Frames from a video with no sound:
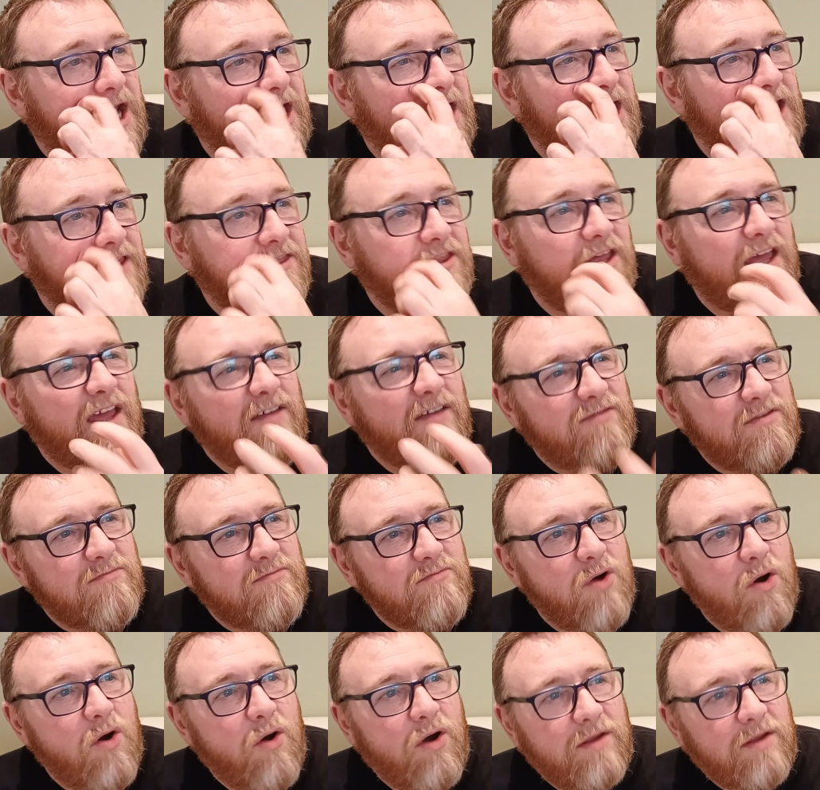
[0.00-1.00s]
And I think if the
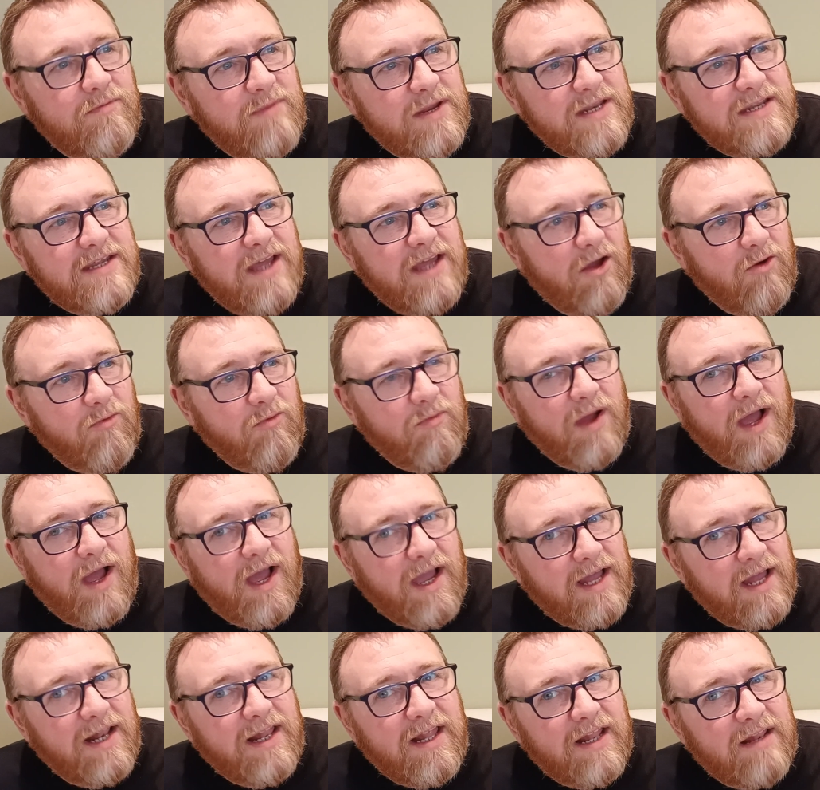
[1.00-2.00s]
malt had been dialed
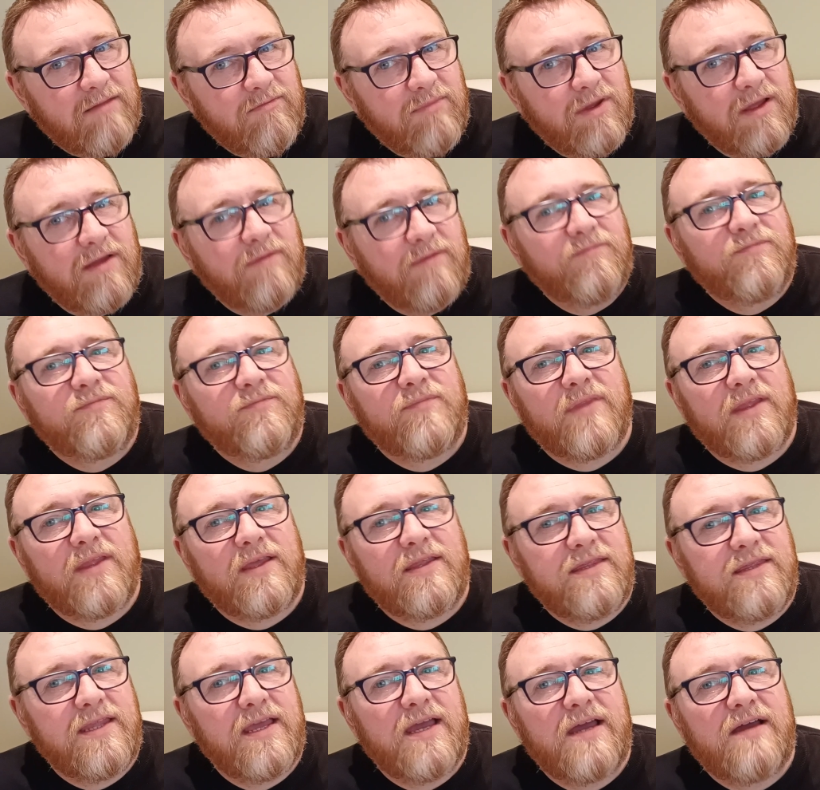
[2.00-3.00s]
back a little bit
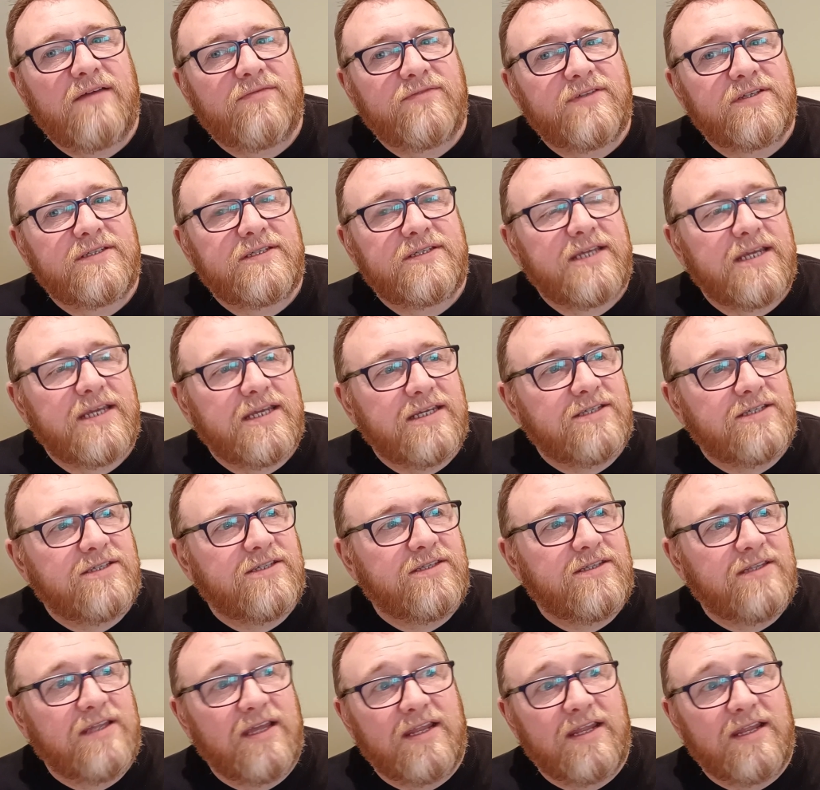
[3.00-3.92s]
in the aftertaste,